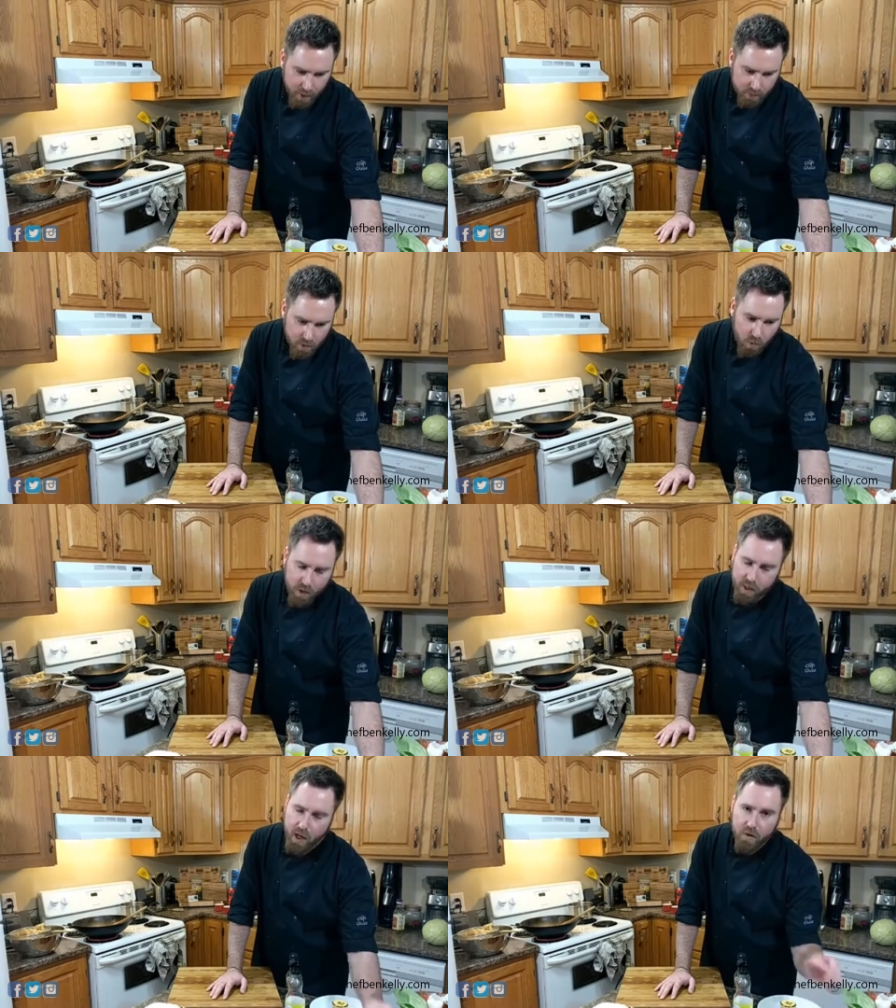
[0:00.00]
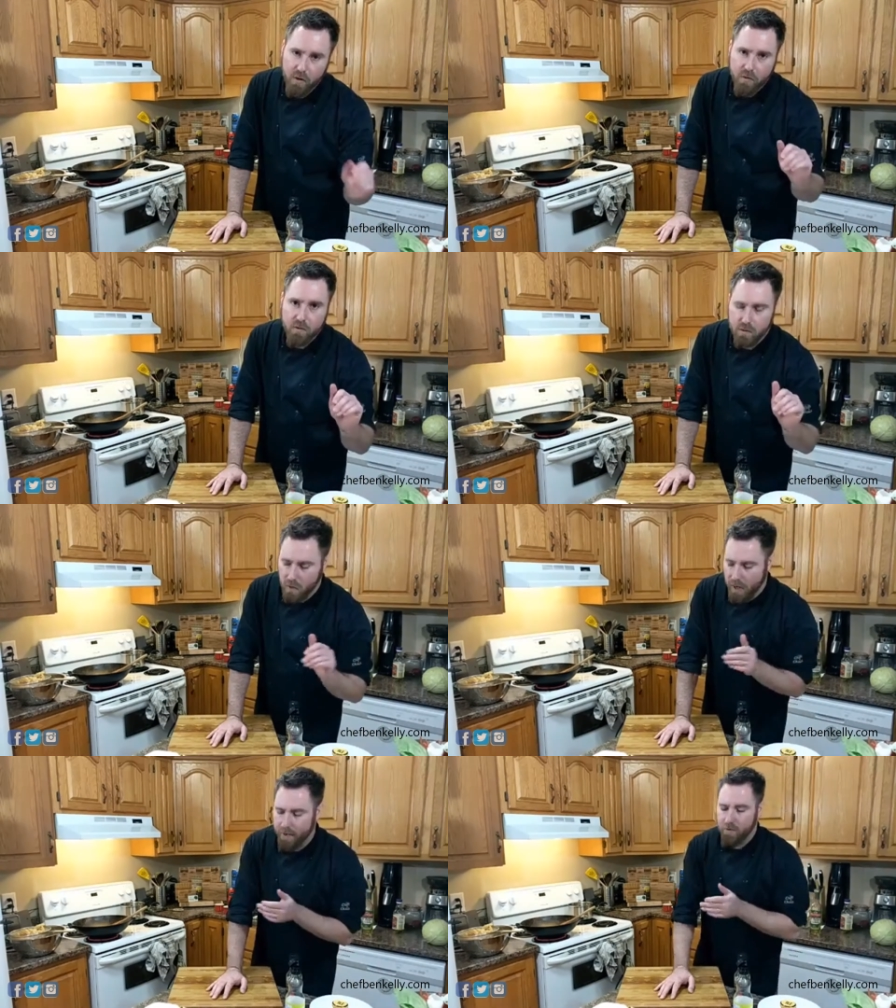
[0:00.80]
Yeah, so Wendy,
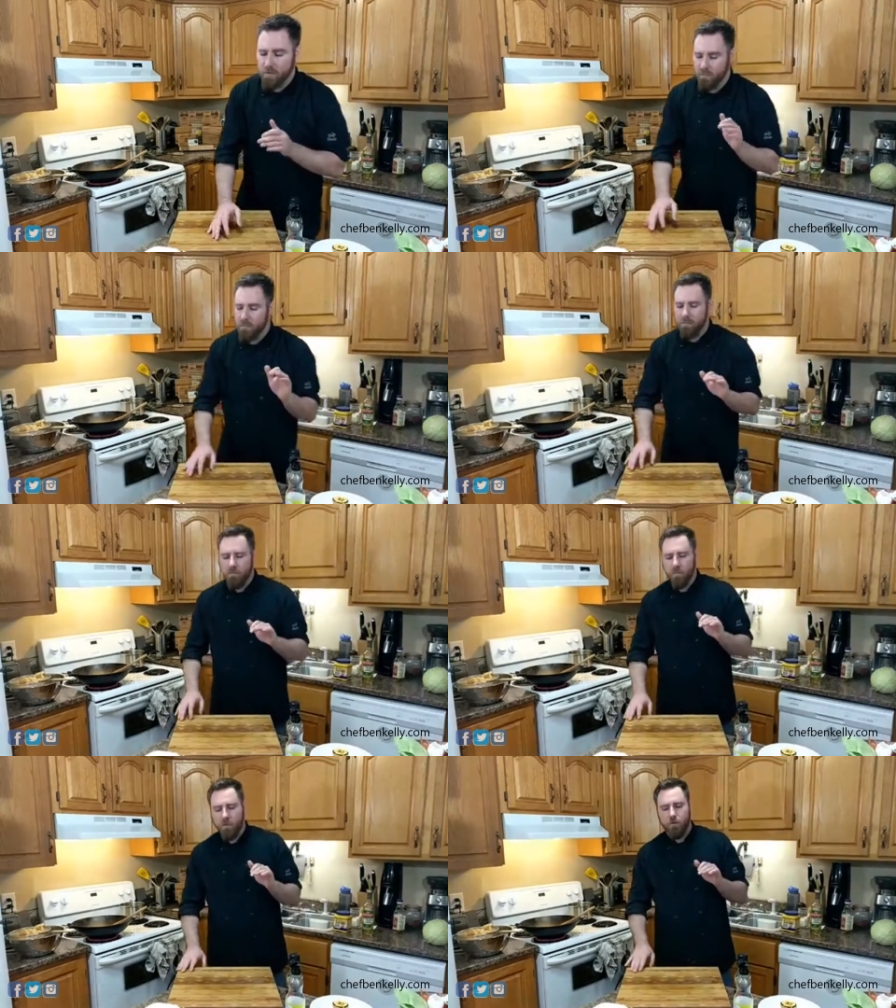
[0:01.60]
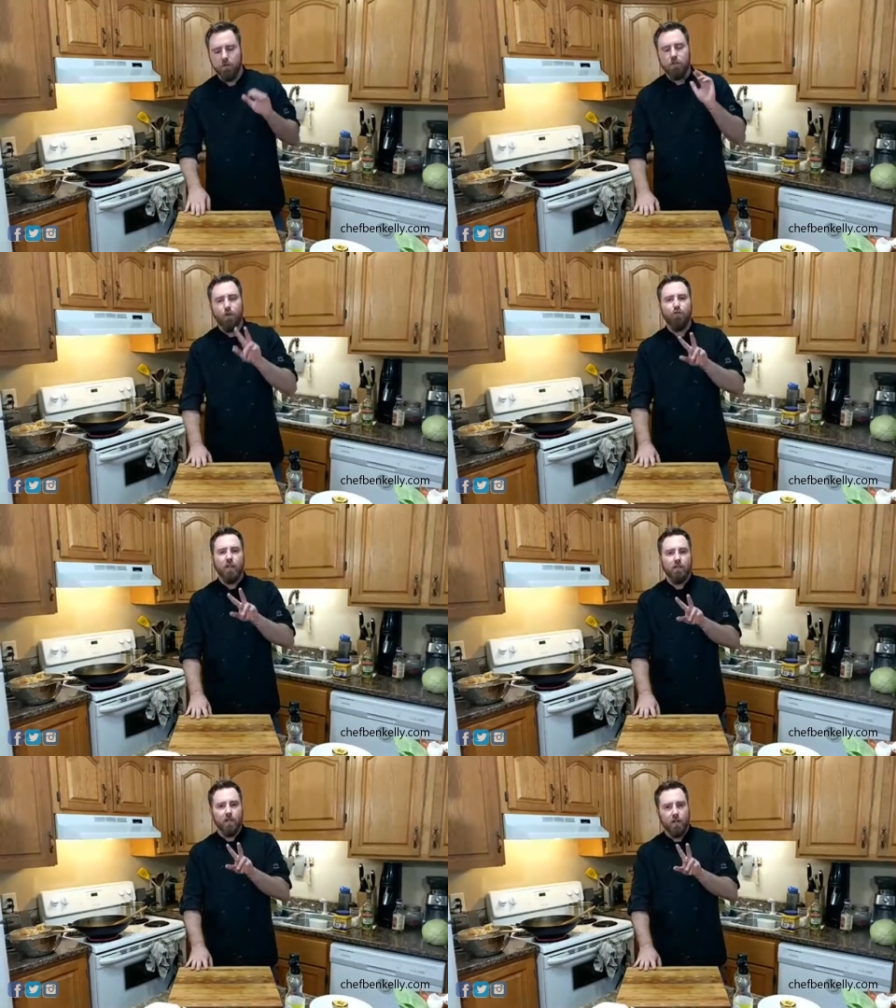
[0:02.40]
there's two
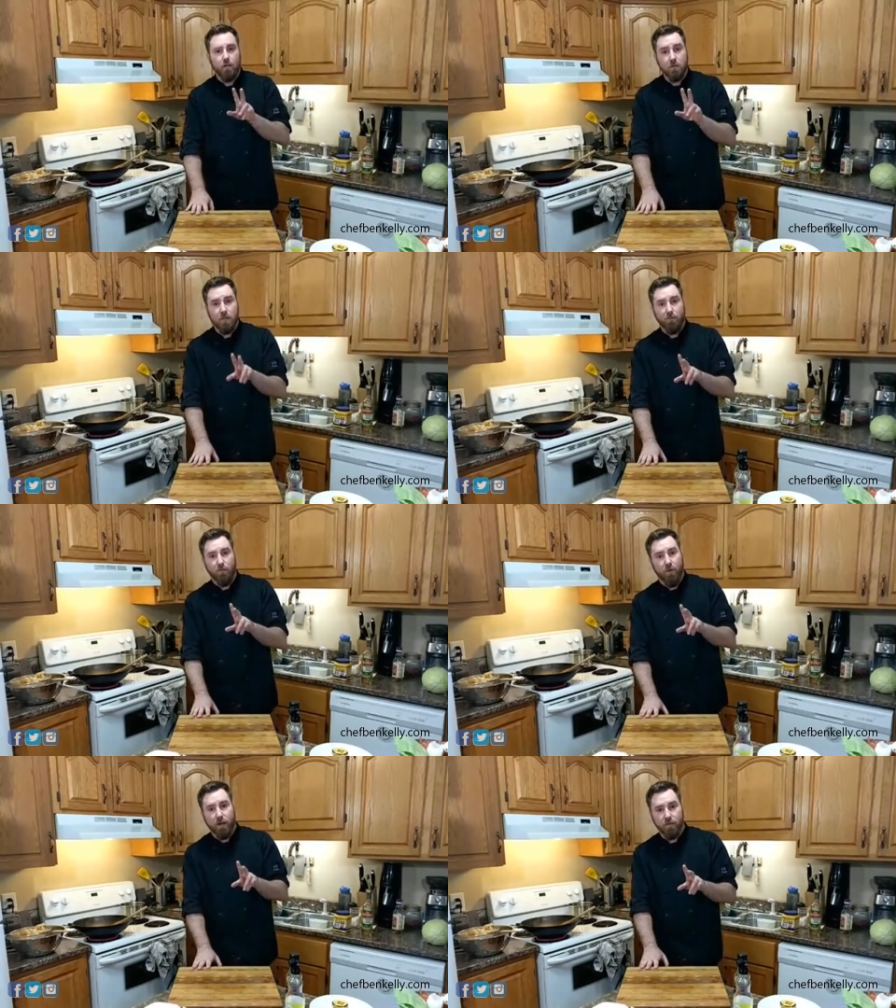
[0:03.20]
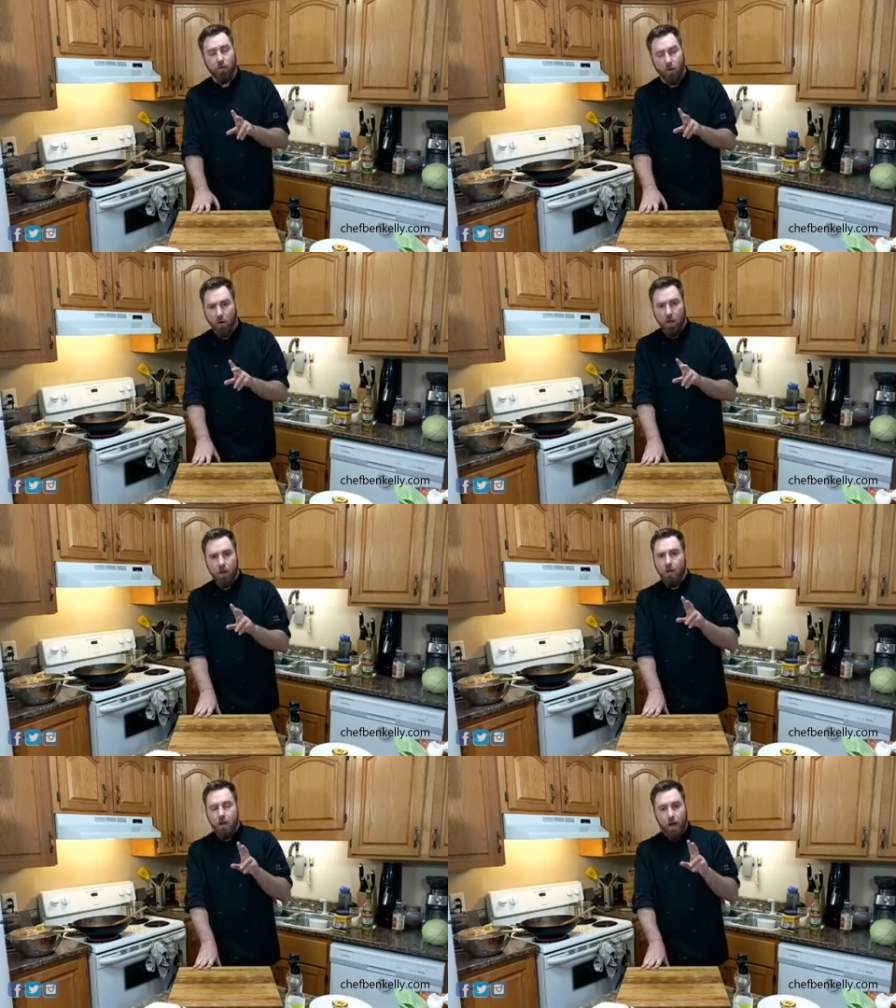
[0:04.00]
things that I use different rice for.
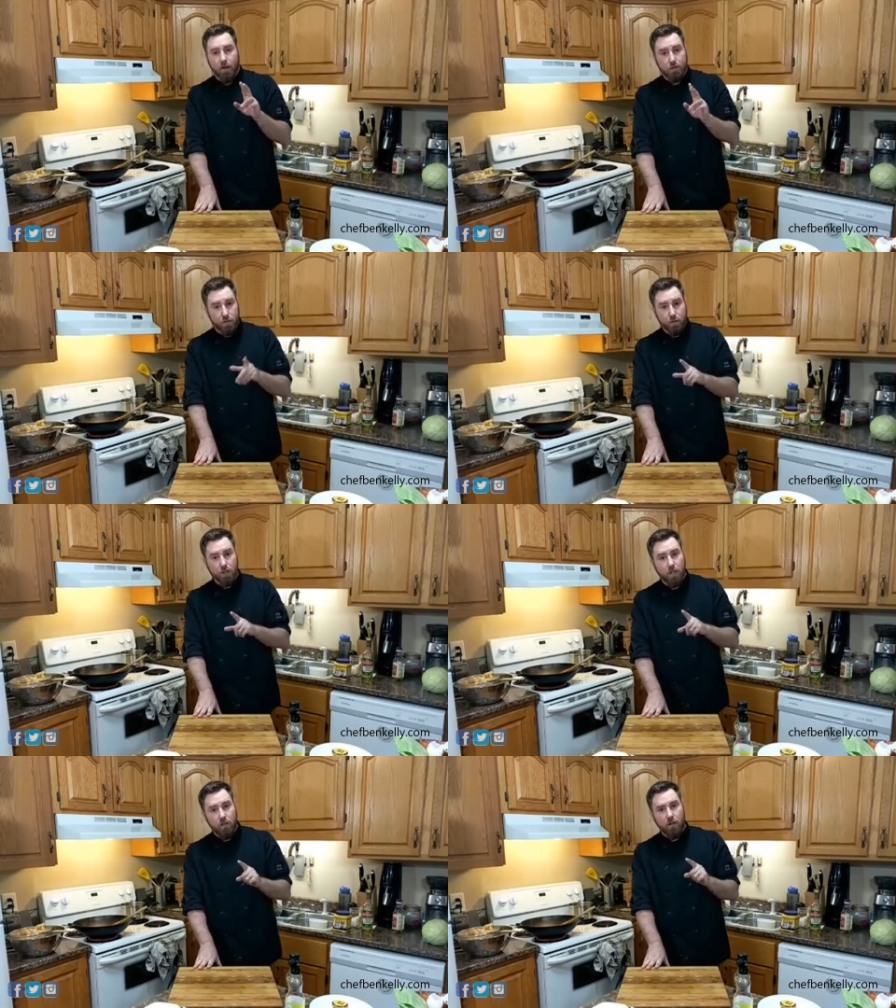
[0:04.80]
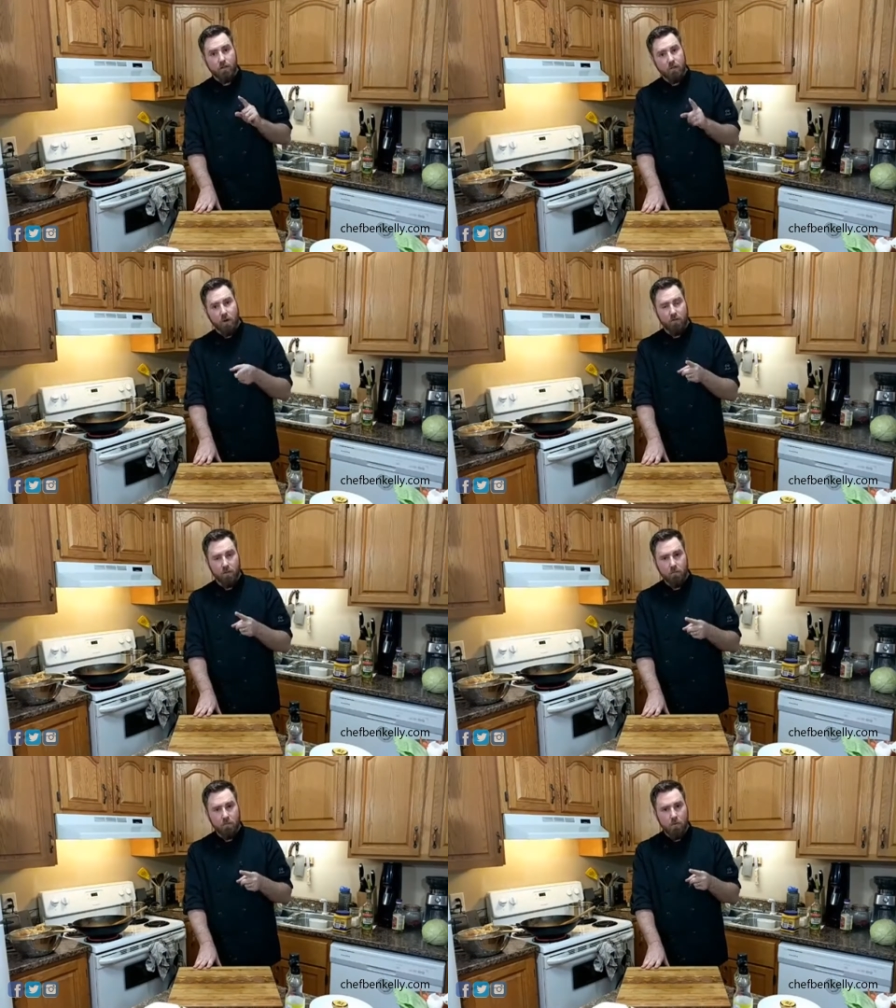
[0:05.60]
Sushi is one
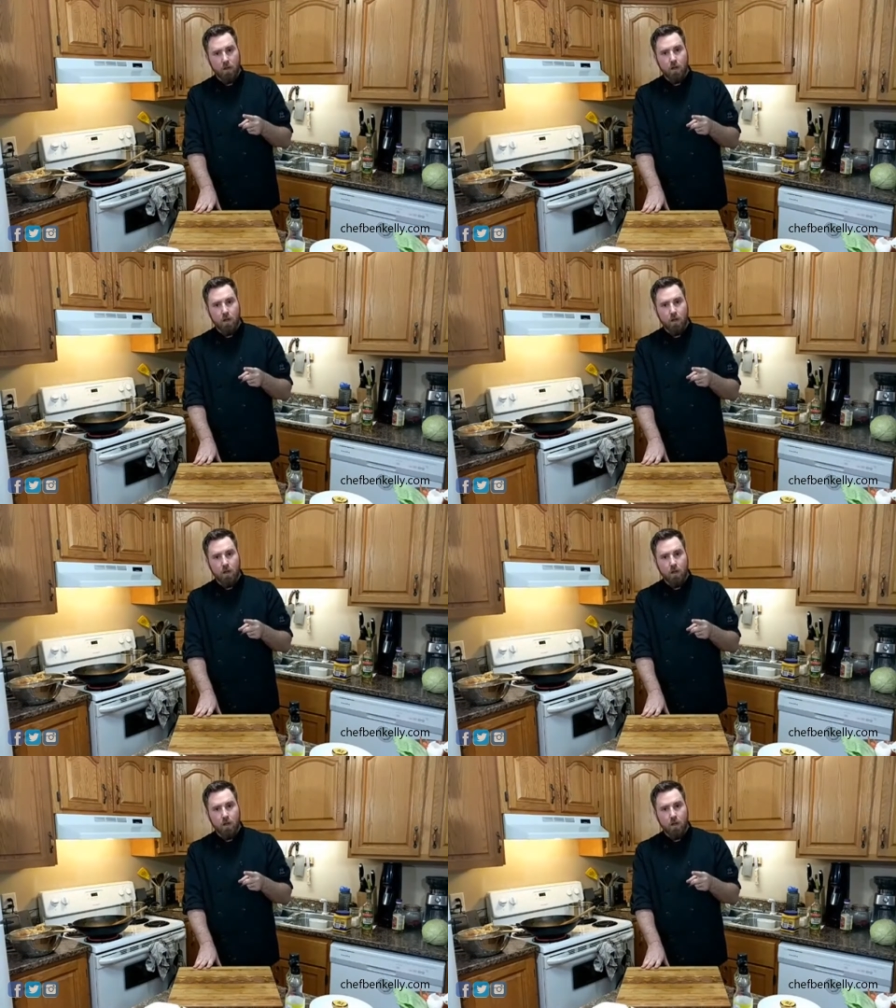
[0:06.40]
of them,